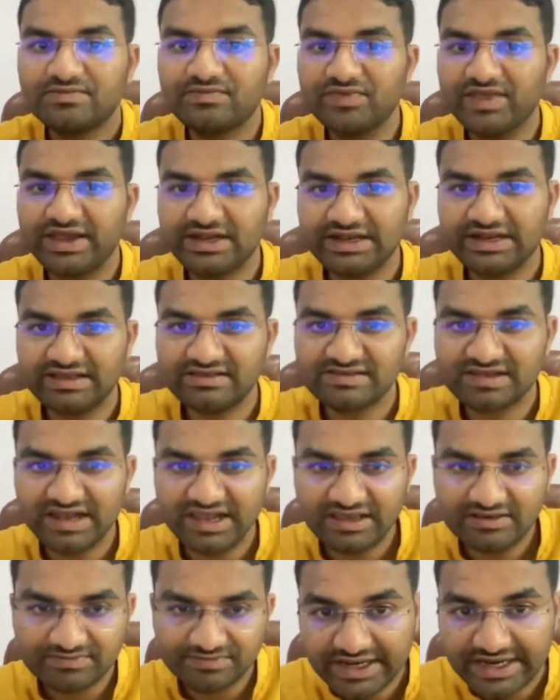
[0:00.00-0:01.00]
Then
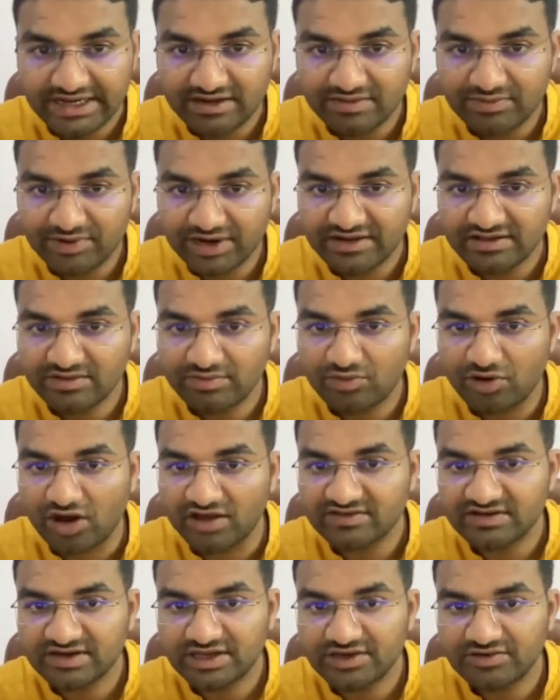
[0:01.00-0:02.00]
nextly interpret the
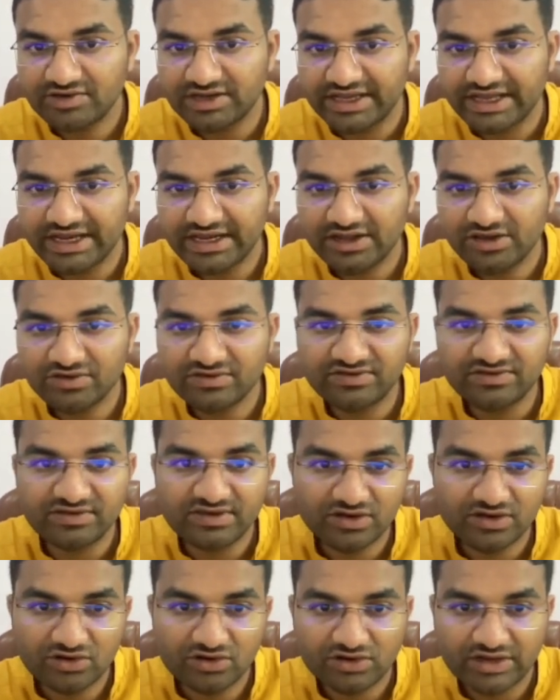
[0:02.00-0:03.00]
positive, negative,
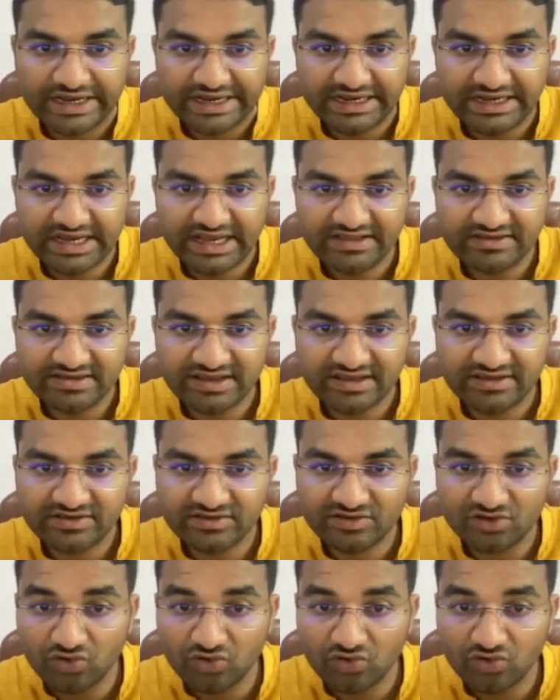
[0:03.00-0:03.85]
zero indices,